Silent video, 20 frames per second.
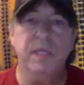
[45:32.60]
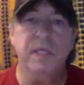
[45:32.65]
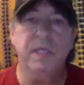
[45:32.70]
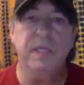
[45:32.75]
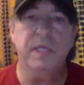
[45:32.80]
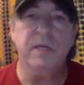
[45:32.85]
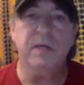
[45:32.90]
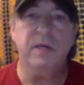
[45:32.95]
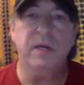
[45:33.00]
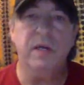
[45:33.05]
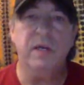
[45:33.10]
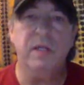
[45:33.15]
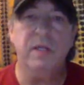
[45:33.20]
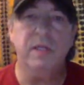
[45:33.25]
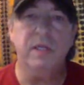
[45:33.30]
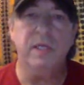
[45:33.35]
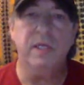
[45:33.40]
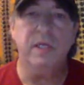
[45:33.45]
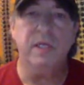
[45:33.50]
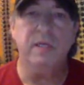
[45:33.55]
They're
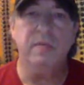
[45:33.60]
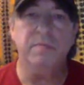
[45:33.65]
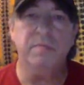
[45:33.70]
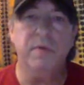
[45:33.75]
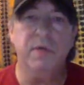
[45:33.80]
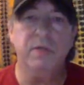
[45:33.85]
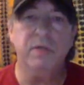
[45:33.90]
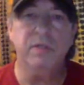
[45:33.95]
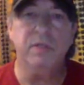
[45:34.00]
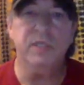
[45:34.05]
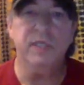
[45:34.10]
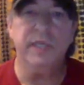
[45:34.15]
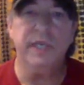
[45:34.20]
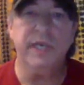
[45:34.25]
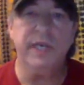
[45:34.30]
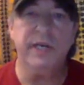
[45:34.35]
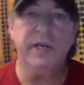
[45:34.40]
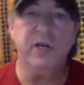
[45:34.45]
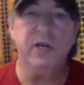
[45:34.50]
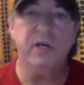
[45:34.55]
the mostly
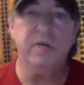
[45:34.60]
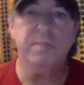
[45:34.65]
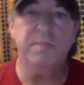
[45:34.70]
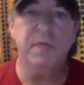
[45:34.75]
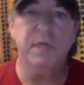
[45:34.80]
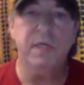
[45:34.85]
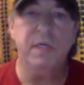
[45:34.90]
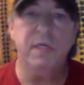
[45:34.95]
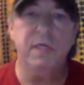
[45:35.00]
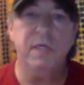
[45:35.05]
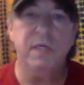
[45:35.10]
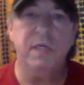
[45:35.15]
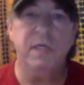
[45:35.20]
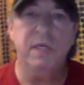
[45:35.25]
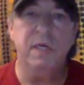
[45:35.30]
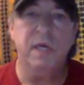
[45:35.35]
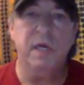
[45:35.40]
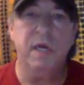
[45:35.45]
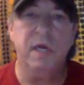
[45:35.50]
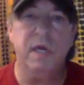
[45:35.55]
Arab
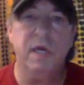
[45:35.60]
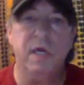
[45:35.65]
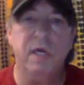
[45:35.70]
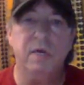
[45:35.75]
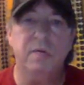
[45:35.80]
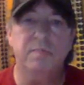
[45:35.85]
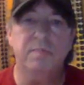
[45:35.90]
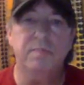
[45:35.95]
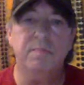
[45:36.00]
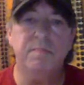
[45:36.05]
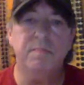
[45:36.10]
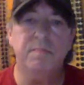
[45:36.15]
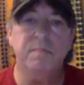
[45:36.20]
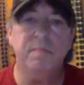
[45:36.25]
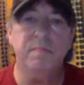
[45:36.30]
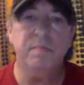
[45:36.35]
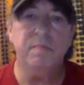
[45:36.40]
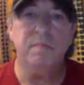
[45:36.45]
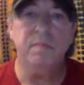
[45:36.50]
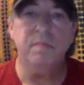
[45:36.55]

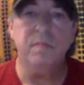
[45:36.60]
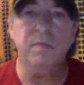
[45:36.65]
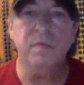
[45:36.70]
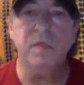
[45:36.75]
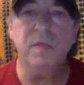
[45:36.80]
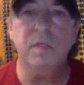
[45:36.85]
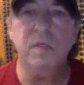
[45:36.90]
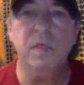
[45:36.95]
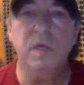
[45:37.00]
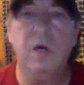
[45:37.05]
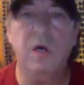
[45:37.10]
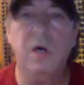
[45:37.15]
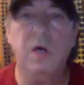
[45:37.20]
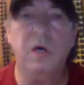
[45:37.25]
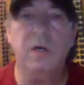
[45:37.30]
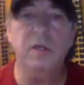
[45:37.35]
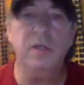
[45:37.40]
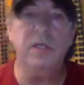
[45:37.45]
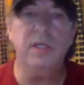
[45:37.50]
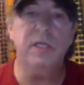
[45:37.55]

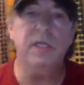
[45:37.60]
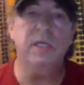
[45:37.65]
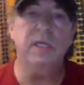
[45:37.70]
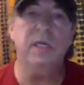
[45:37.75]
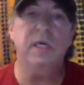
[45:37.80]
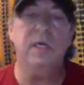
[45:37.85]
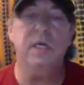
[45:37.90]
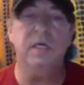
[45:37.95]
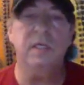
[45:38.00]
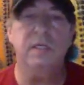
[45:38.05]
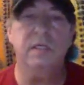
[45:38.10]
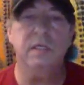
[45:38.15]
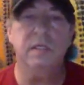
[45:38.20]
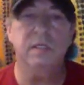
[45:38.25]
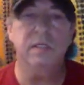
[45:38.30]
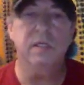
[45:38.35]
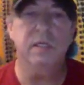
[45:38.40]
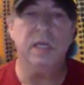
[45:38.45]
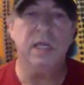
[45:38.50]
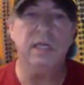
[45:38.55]
are the
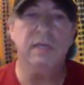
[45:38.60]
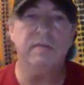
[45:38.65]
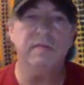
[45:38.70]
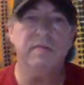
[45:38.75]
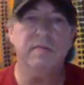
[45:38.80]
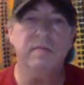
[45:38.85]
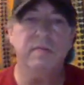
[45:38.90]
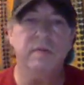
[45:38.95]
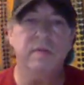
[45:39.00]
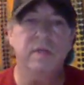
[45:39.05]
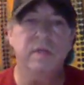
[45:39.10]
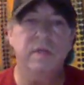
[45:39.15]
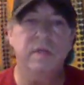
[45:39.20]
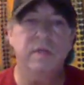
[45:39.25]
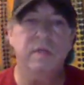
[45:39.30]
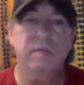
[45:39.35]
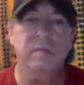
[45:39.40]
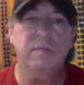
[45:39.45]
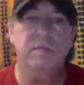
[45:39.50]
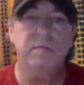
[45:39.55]
kind of
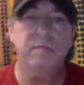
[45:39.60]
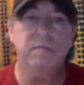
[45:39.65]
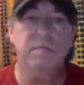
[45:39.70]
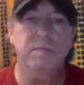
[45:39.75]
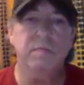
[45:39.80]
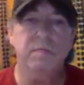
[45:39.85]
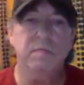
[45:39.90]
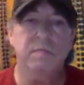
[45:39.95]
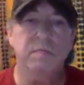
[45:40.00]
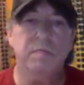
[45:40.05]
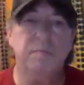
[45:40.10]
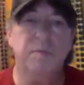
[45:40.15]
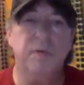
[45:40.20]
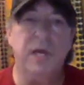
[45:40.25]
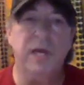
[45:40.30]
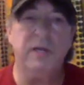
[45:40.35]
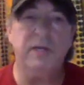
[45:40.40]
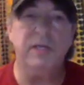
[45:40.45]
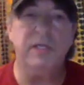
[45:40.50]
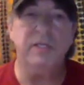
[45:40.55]

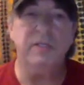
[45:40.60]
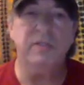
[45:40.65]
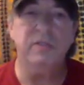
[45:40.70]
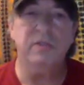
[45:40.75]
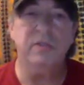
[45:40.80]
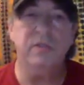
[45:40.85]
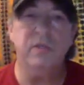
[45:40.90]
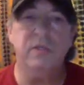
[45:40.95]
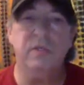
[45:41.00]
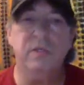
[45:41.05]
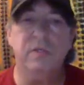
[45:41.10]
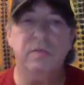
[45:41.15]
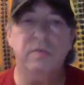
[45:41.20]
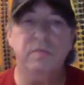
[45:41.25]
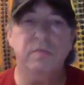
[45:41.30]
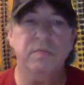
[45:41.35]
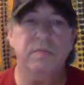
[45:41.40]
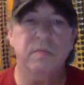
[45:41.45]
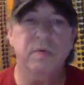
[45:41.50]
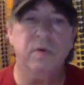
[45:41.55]
brownish or
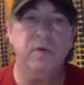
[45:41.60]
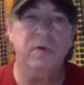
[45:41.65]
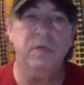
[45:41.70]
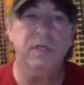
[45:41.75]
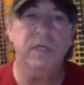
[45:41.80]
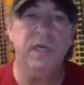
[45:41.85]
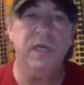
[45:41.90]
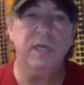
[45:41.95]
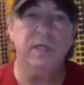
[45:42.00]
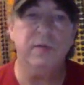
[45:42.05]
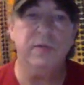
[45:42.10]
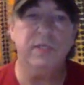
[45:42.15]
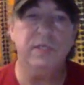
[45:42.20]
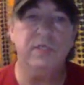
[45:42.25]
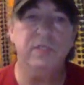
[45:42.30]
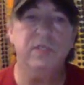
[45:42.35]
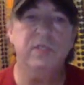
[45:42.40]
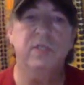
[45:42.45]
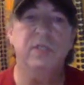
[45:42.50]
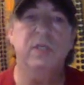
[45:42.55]

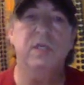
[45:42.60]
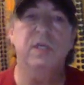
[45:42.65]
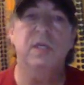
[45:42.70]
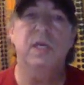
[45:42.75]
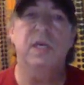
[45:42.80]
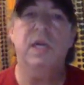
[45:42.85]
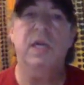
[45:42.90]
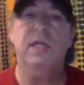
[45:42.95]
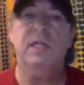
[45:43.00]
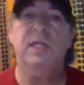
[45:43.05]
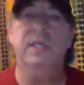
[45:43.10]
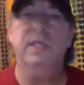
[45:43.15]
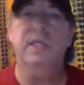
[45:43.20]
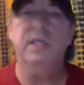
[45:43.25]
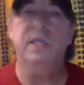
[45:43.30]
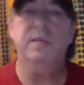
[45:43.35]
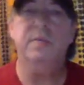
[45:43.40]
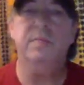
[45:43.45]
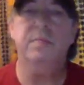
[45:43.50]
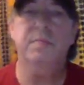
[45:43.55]
yellowish, and then
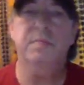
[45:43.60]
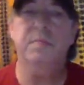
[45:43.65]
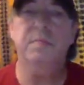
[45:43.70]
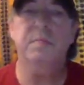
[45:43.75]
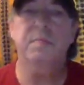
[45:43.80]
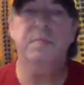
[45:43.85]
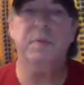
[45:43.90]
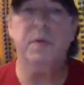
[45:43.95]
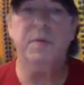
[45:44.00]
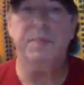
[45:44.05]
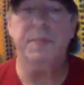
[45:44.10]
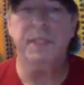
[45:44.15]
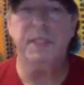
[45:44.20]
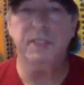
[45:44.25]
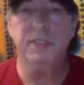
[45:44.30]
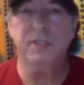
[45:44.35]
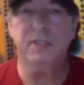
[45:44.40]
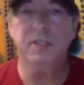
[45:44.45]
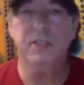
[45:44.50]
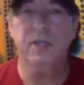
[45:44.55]
the
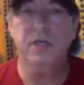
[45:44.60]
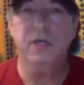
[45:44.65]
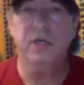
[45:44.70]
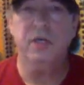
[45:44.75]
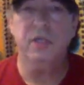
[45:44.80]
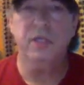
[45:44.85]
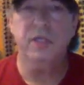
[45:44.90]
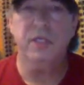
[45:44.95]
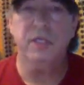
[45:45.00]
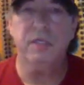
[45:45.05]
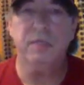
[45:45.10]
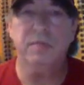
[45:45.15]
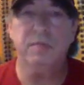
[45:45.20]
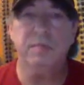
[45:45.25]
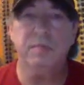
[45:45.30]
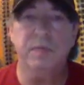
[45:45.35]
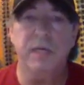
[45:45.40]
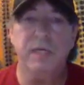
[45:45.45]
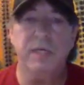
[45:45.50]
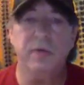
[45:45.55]
purplish are the
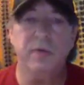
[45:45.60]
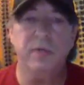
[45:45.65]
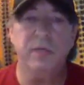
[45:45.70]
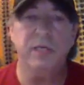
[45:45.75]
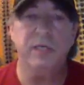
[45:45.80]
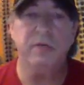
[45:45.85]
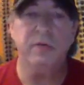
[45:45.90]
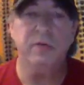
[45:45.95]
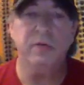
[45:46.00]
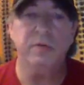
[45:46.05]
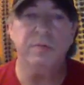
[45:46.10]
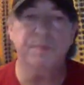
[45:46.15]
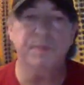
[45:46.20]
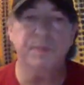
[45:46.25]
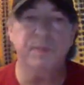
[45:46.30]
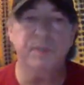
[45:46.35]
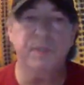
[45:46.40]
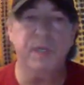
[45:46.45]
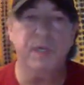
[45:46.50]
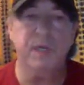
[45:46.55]
minority
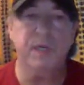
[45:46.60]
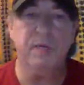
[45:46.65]
groups.